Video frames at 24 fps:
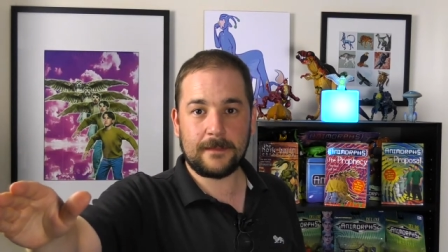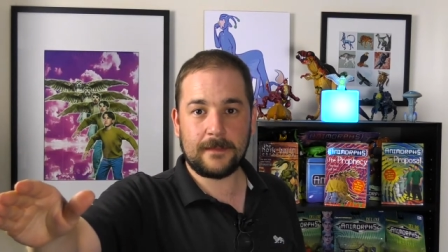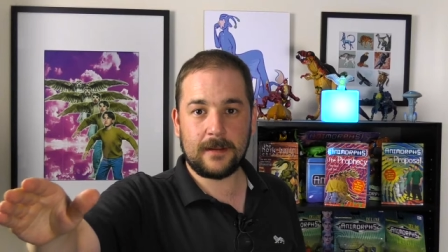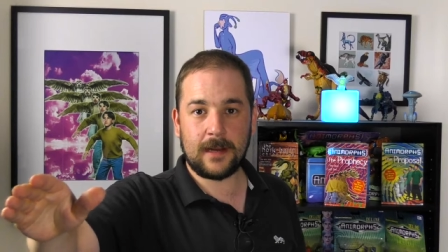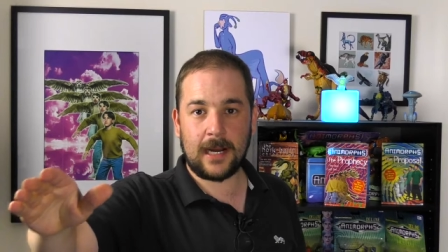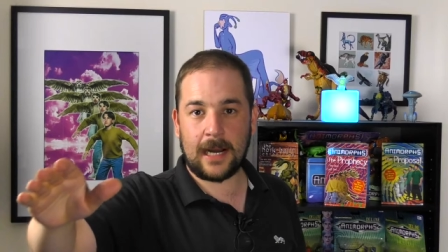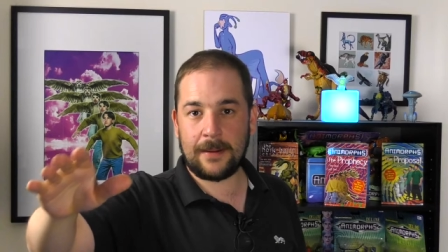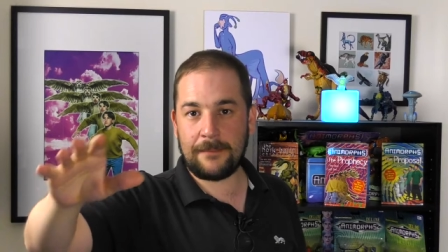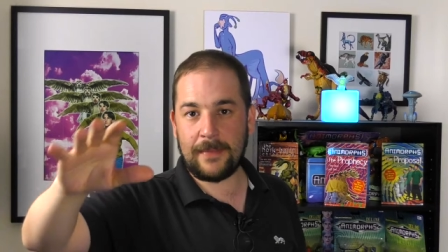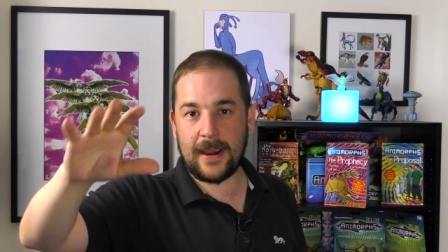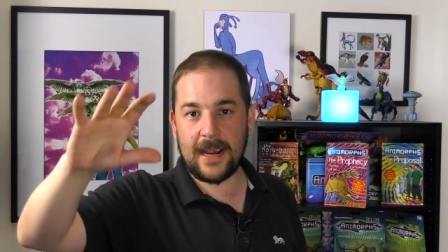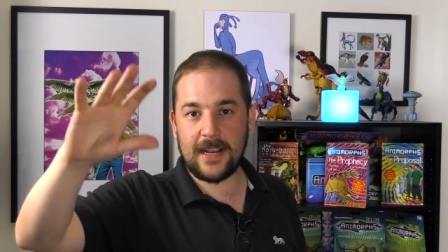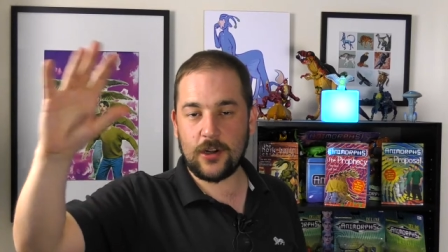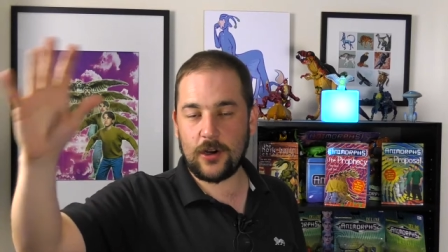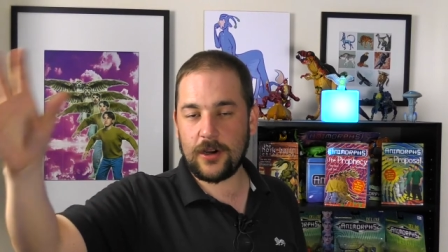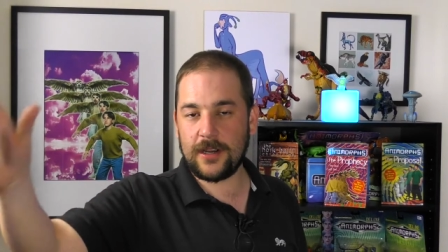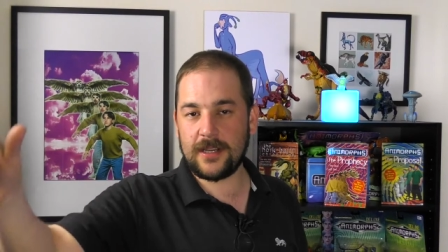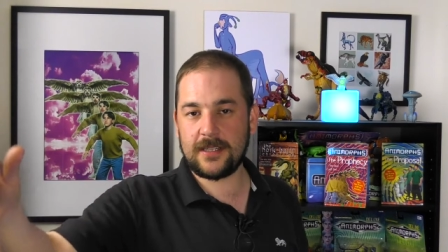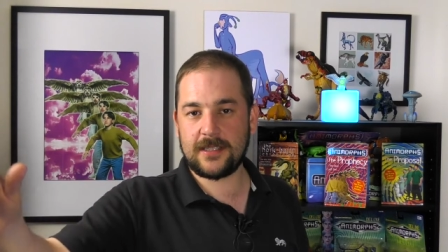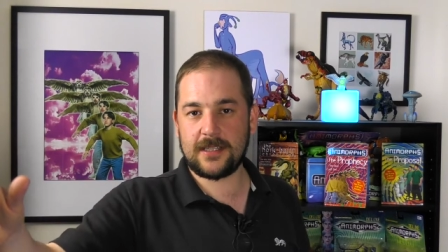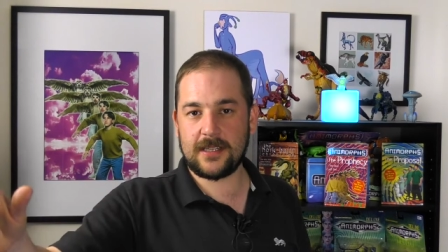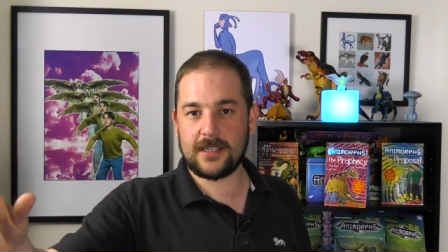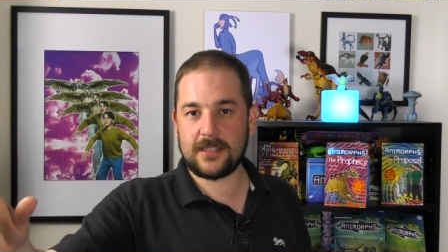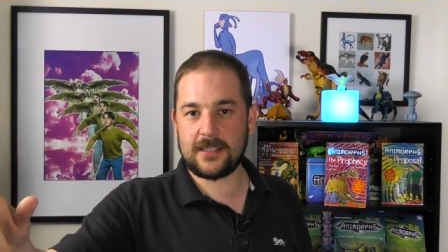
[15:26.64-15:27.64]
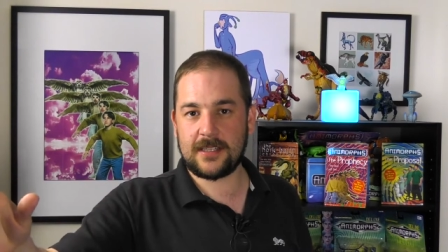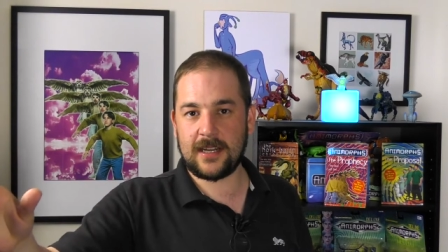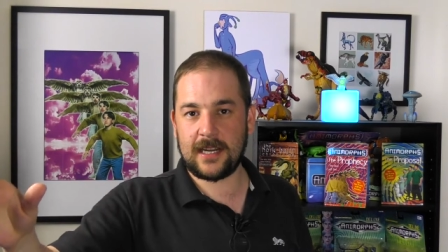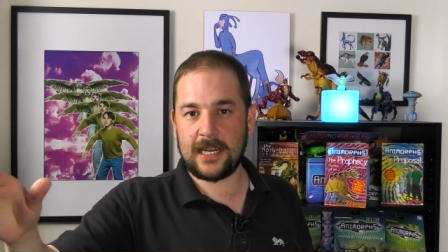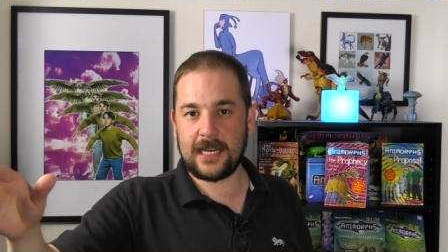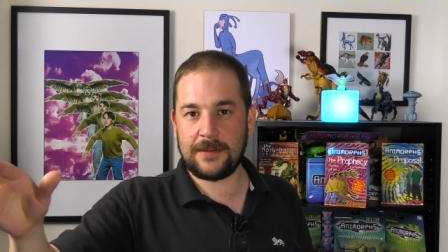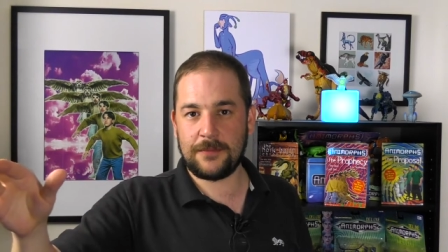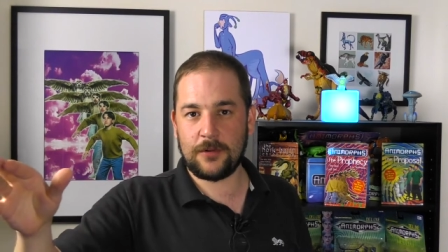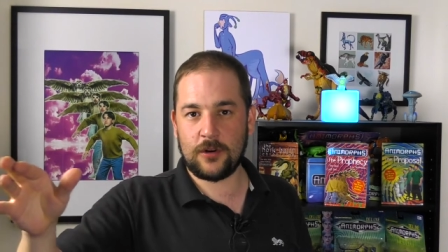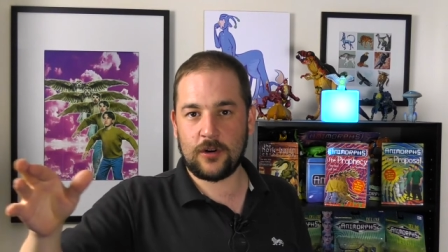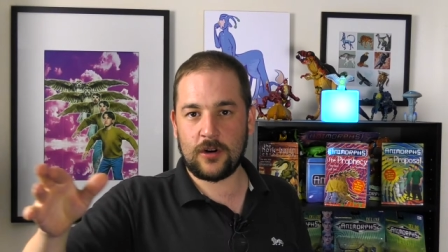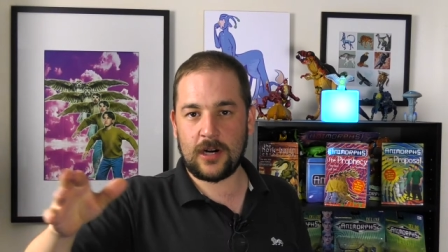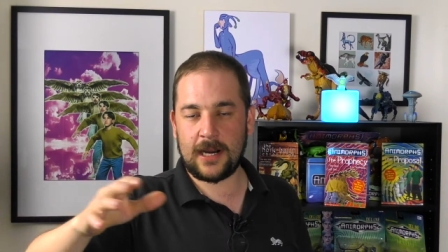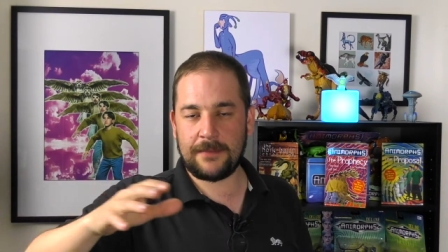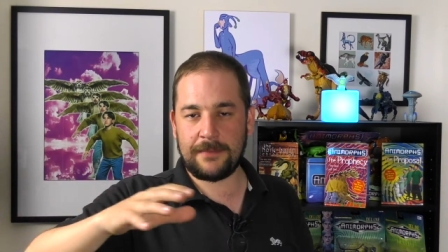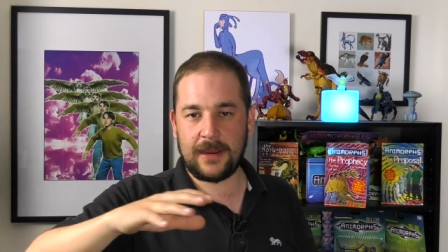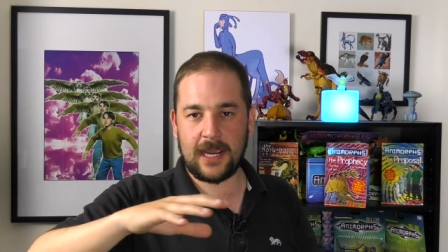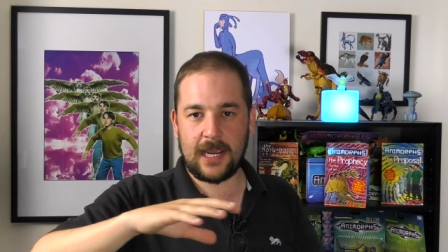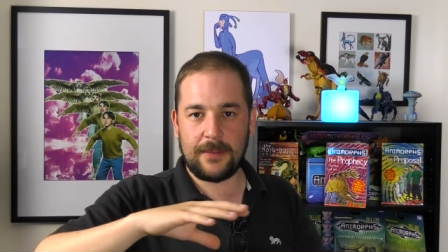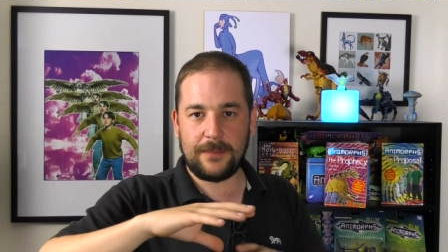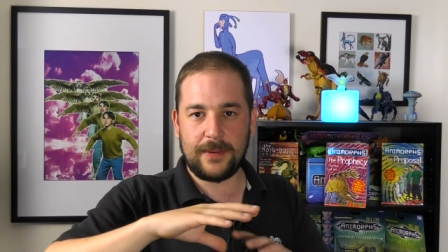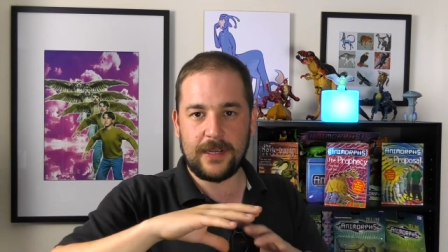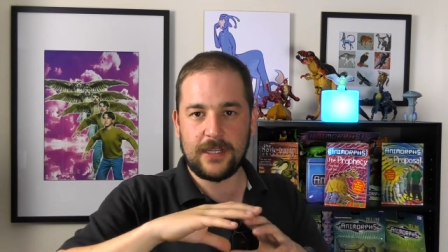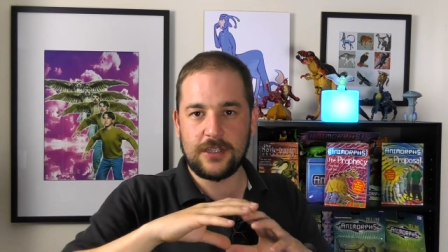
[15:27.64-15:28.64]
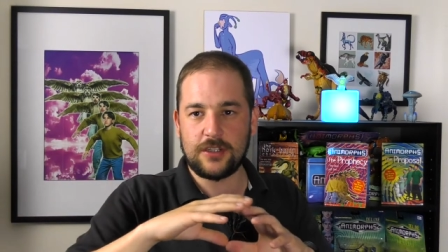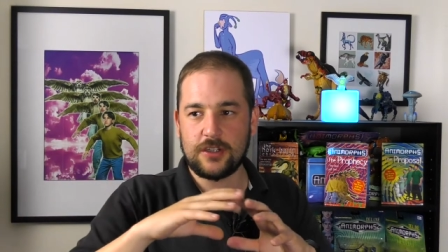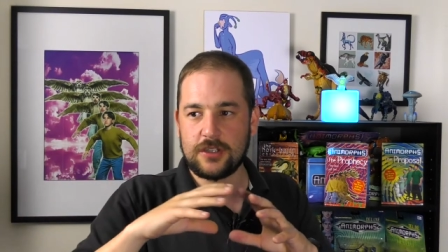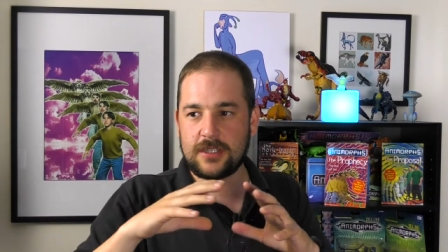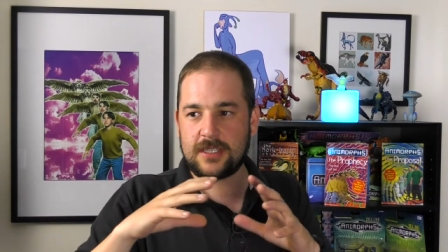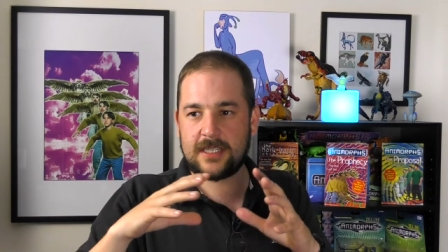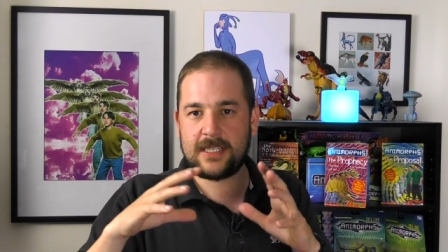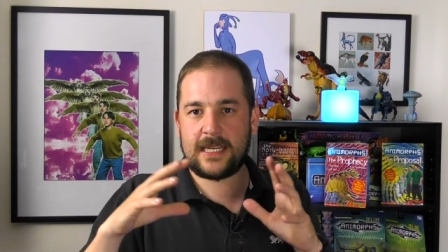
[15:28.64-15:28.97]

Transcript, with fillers: I may not exist anymore, I may be just